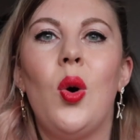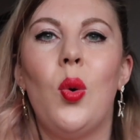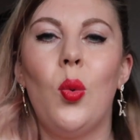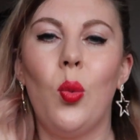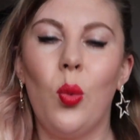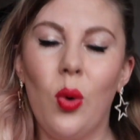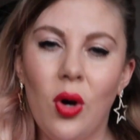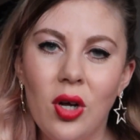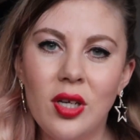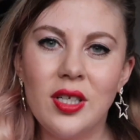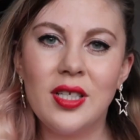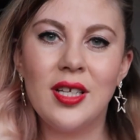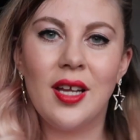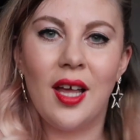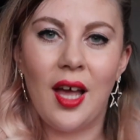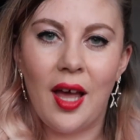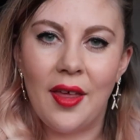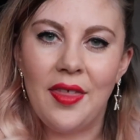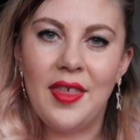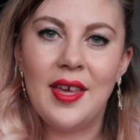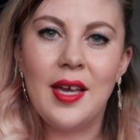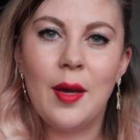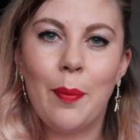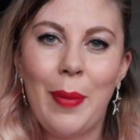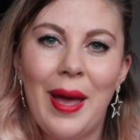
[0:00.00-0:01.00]
what,
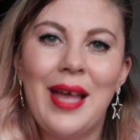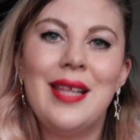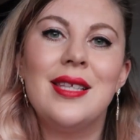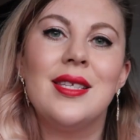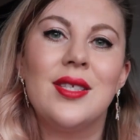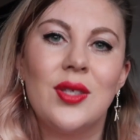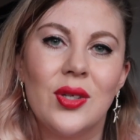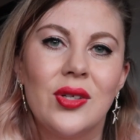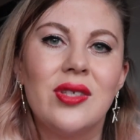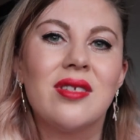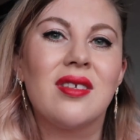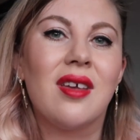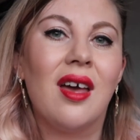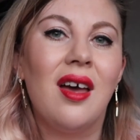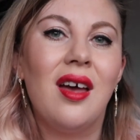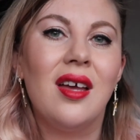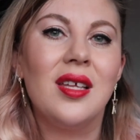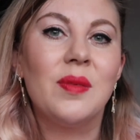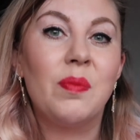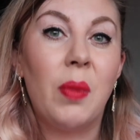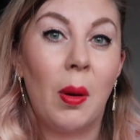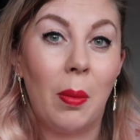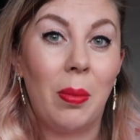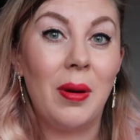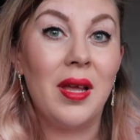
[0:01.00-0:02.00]
I think pencil
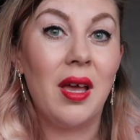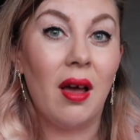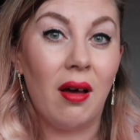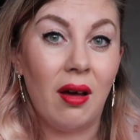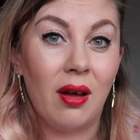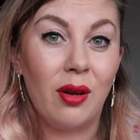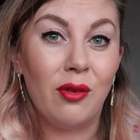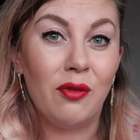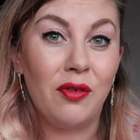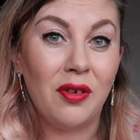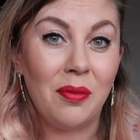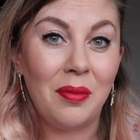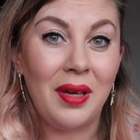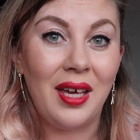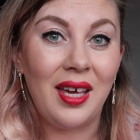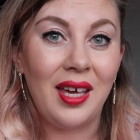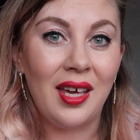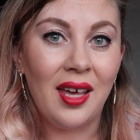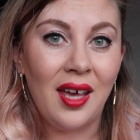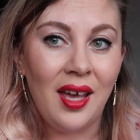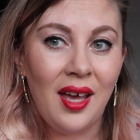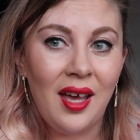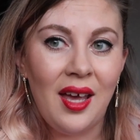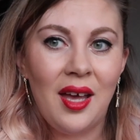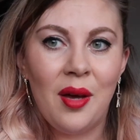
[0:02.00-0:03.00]
skirts probably aren't for
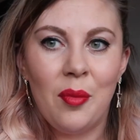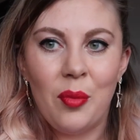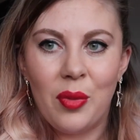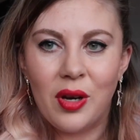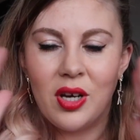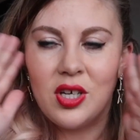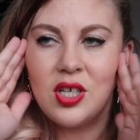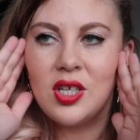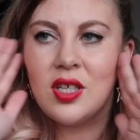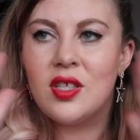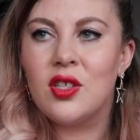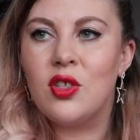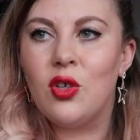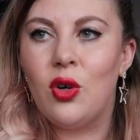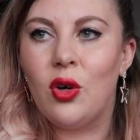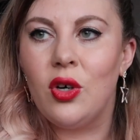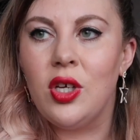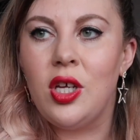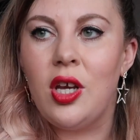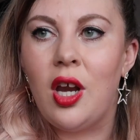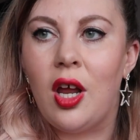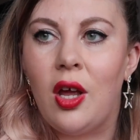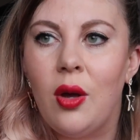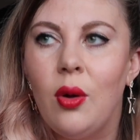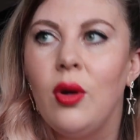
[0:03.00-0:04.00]
me, but I just thought,
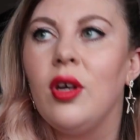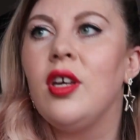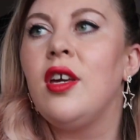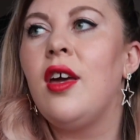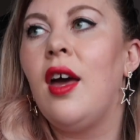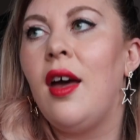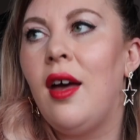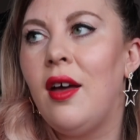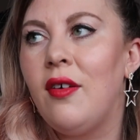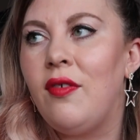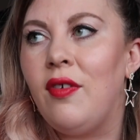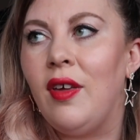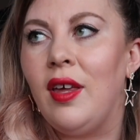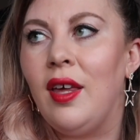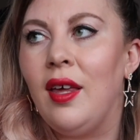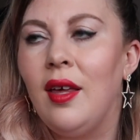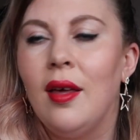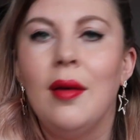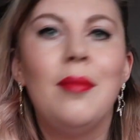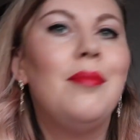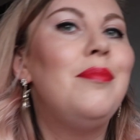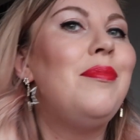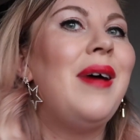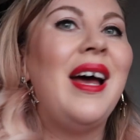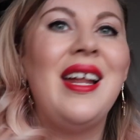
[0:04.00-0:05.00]
you know, curvy
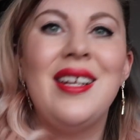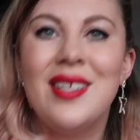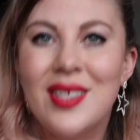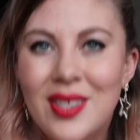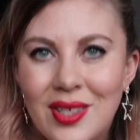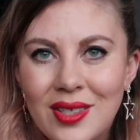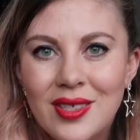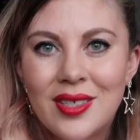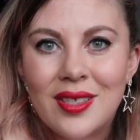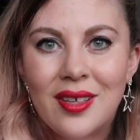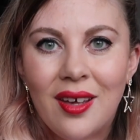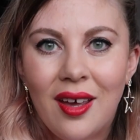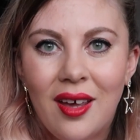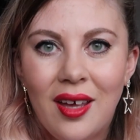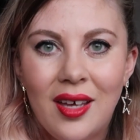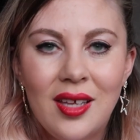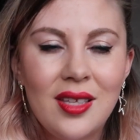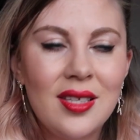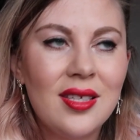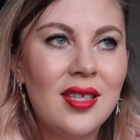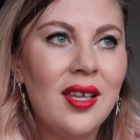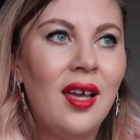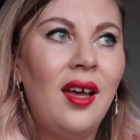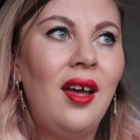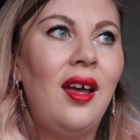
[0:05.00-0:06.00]
pencil
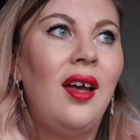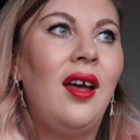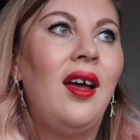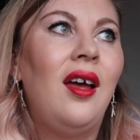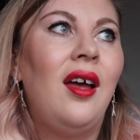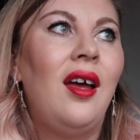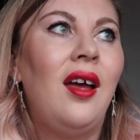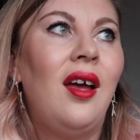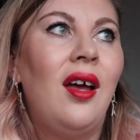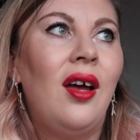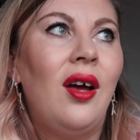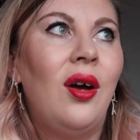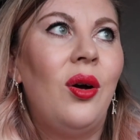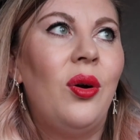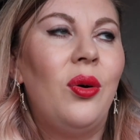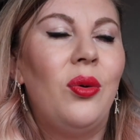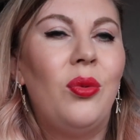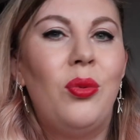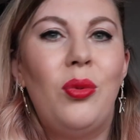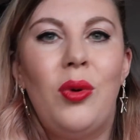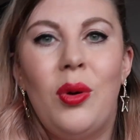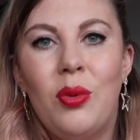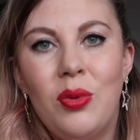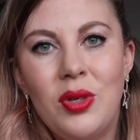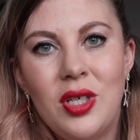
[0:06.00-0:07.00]
skirts,
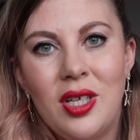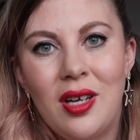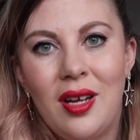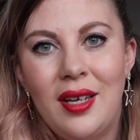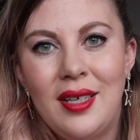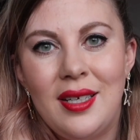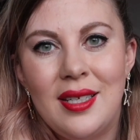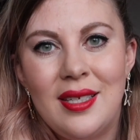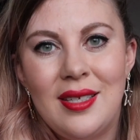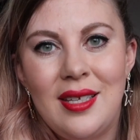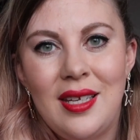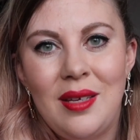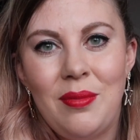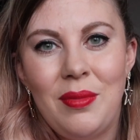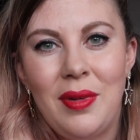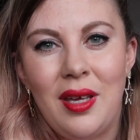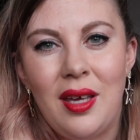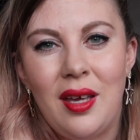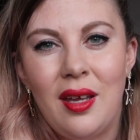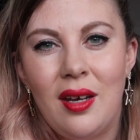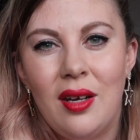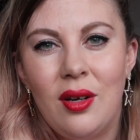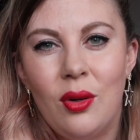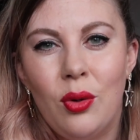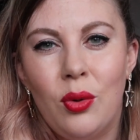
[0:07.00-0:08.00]
what would you like to see
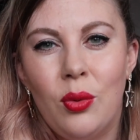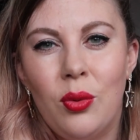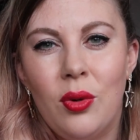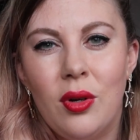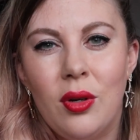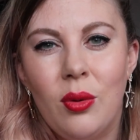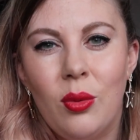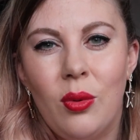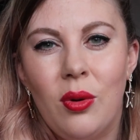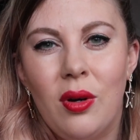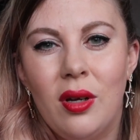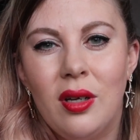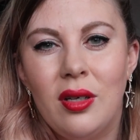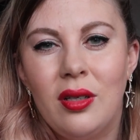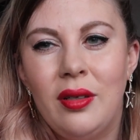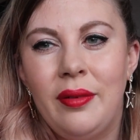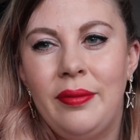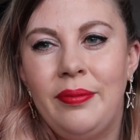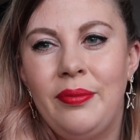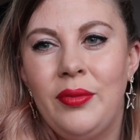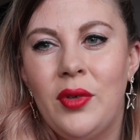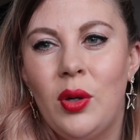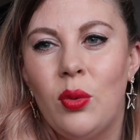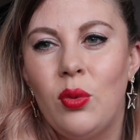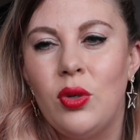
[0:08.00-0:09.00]
me in? Or what
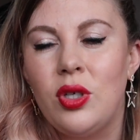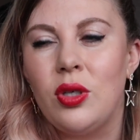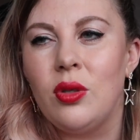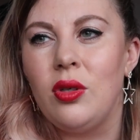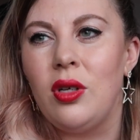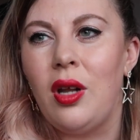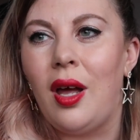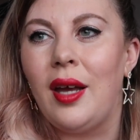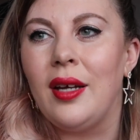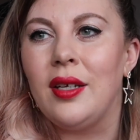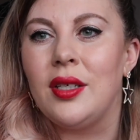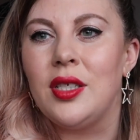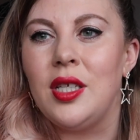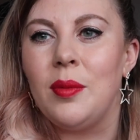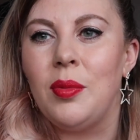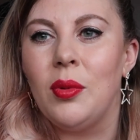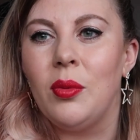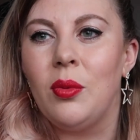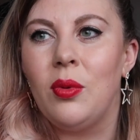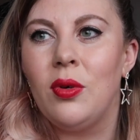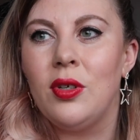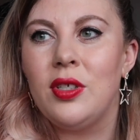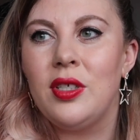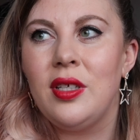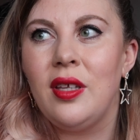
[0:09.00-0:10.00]
not would you like to, but
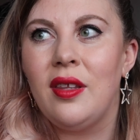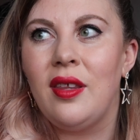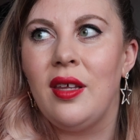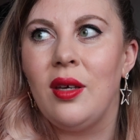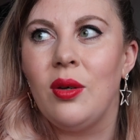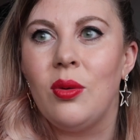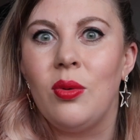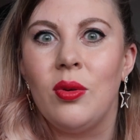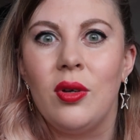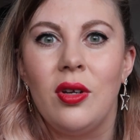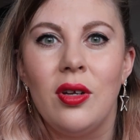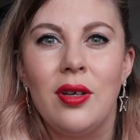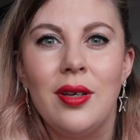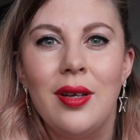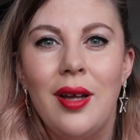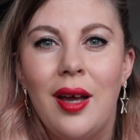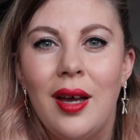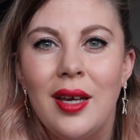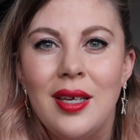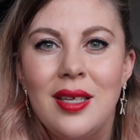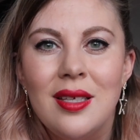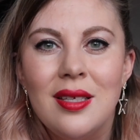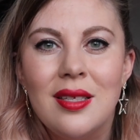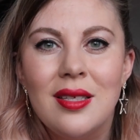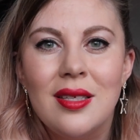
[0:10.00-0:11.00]
what do you think would look
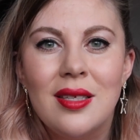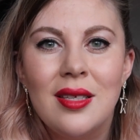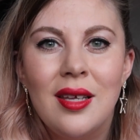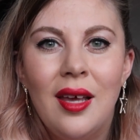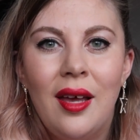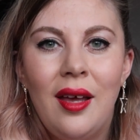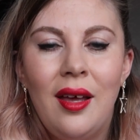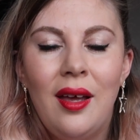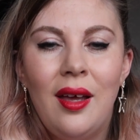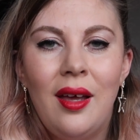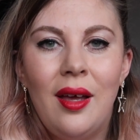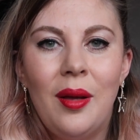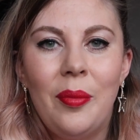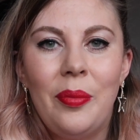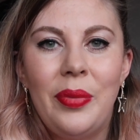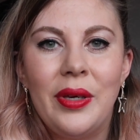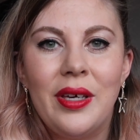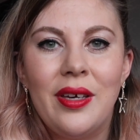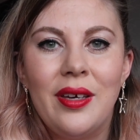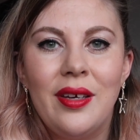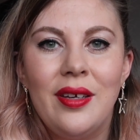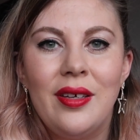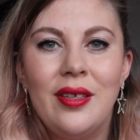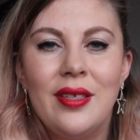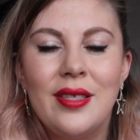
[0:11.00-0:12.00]
nice?
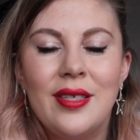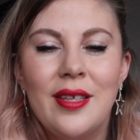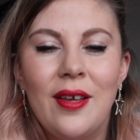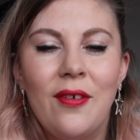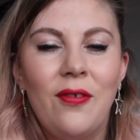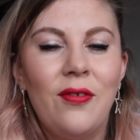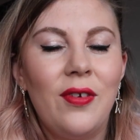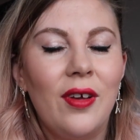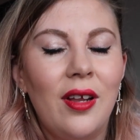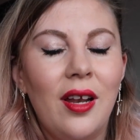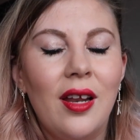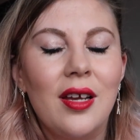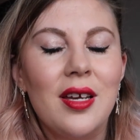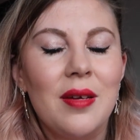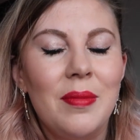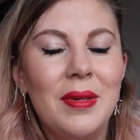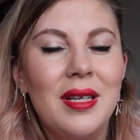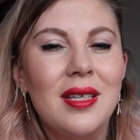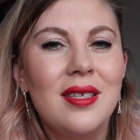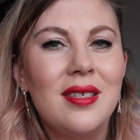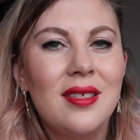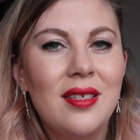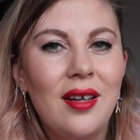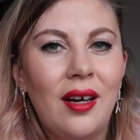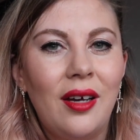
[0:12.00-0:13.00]
Because I feel like I'm
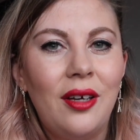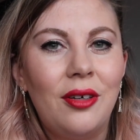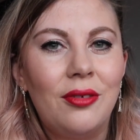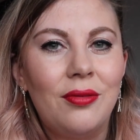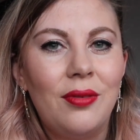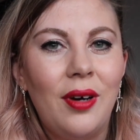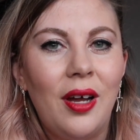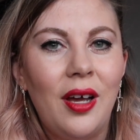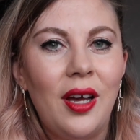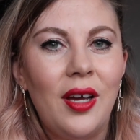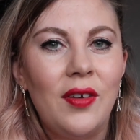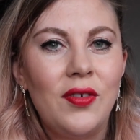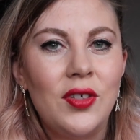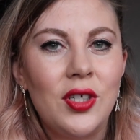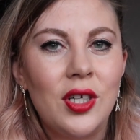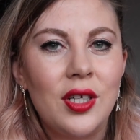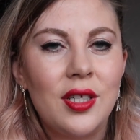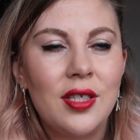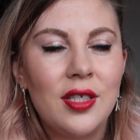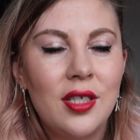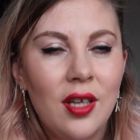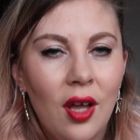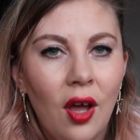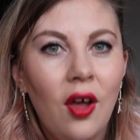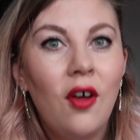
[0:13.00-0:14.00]
in a style rut of
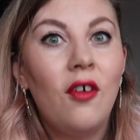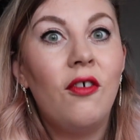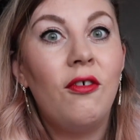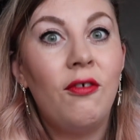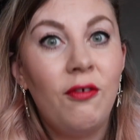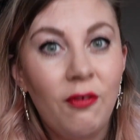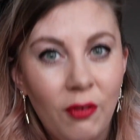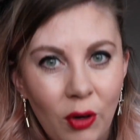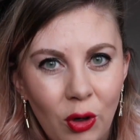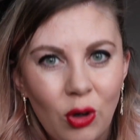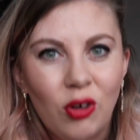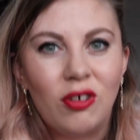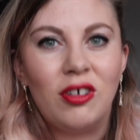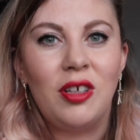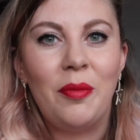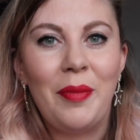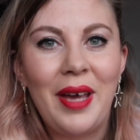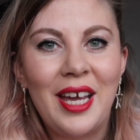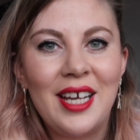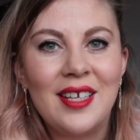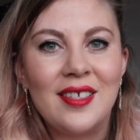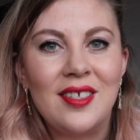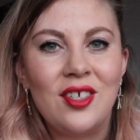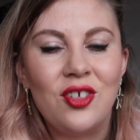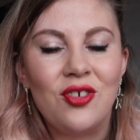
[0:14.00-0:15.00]
just floral
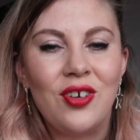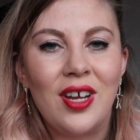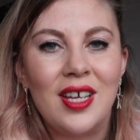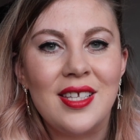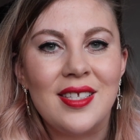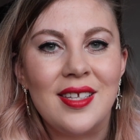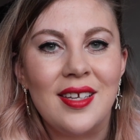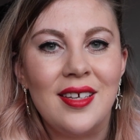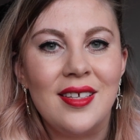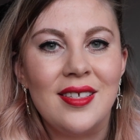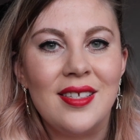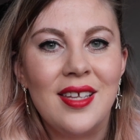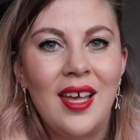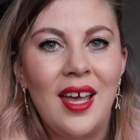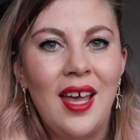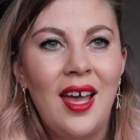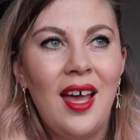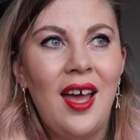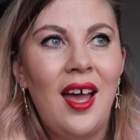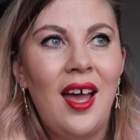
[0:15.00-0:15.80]
maxi dresses.